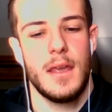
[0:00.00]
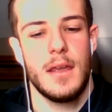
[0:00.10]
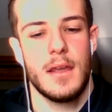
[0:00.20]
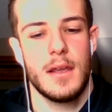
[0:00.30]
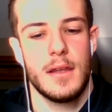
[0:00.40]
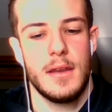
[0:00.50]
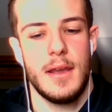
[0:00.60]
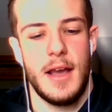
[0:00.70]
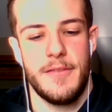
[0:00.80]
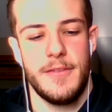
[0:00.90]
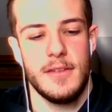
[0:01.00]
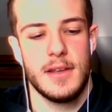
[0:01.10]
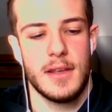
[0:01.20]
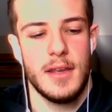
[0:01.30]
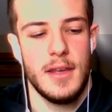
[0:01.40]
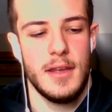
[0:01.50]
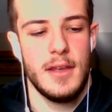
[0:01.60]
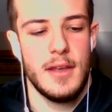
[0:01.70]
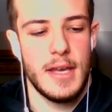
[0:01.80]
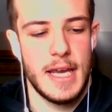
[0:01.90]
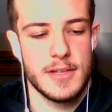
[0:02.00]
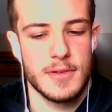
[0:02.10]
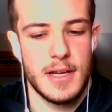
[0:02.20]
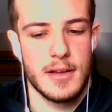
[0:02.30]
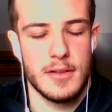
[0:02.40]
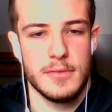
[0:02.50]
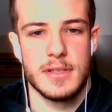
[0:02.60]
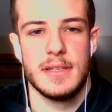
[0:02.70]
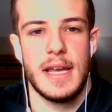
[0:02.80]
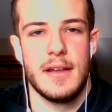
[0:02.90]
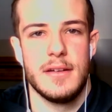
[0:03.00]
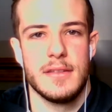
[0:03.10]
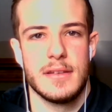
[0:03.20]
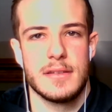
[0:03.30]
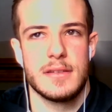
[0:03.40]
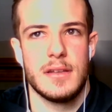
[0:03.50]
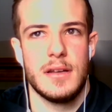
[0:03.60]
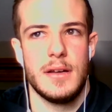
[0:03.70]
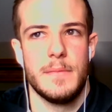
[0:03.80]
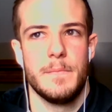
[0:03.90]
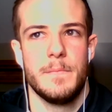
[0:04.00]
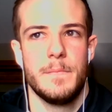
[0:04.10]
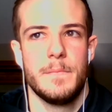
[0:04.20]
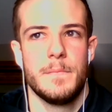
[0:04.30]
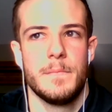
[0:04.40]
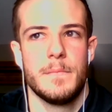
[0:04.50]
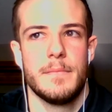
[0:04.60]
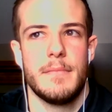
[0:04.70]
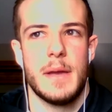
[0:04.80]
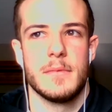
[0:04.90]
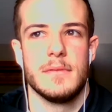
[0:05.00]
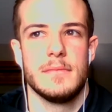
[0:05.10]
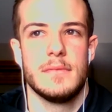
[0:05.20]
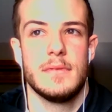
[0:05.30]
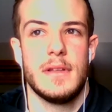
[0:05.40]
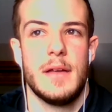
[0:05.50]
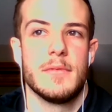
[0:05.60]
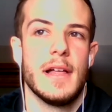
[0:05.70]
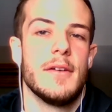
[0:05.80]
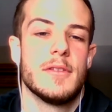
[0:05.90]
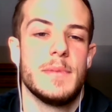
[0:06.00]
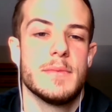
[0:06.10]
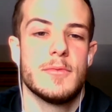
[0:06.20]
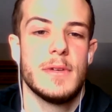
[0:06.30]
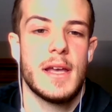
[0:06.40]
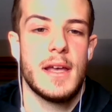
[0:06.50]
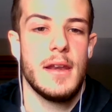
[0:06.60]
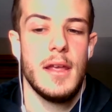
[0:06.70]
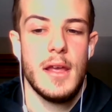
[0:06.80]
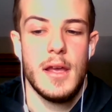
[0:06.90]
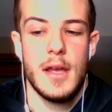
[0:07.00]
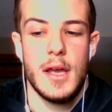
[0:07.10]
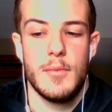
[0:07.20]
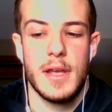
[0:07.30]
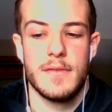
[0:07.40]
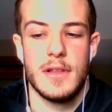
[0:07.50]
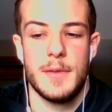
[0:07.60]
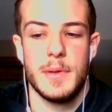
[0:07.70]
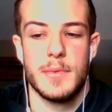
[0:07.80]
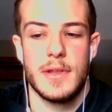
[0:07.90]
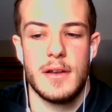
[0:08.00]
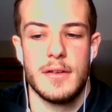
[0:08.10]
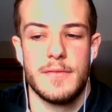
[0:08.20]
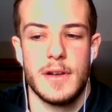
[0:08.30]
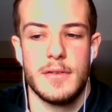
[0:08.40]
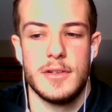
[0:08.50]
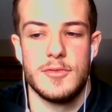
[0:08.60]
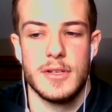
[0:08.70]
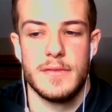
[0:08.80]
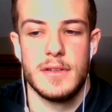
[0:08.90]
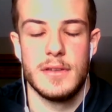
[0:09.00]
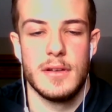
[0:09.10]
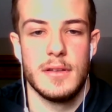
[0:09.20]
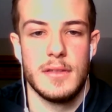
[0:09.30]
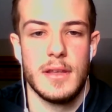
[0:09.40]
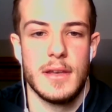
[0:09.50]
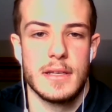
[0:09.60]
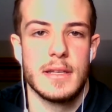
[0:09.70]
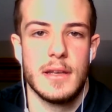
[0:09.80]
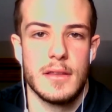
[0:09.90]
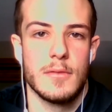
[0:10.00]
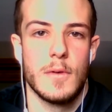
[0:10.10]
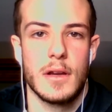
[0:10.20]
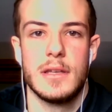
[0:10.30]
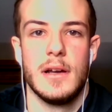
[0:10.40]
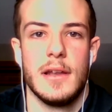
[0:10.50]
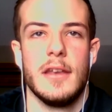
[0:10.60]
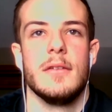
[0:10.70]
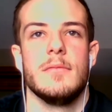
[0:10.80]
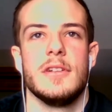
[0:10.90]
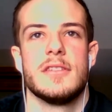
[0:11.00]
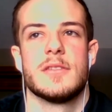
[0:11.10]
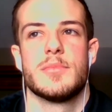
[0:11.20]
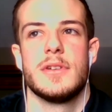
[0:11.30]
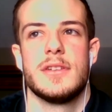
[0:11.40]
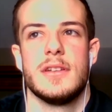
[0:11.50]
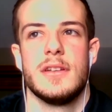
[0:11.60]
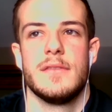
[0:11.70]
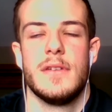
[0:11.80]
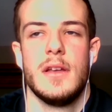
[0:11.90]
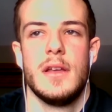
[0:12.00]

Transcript: And I feel like as we're kind of closing down on this, I'm glad with the people we had. We have a lot of people that are very driven. They like to get their work done, which is appreciative.